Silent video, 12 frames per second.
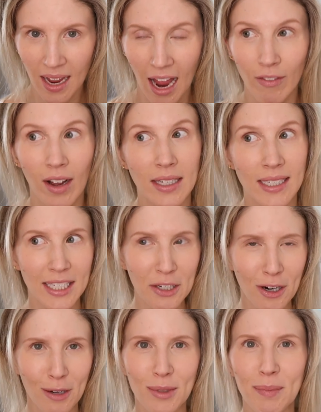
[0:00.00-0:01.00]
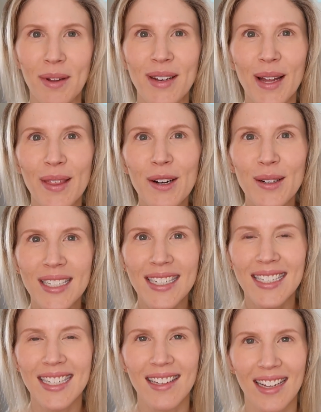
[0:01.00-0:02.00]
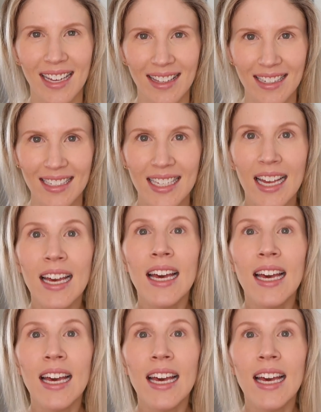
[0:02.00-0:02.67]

I've got serums, but none that are tinted like this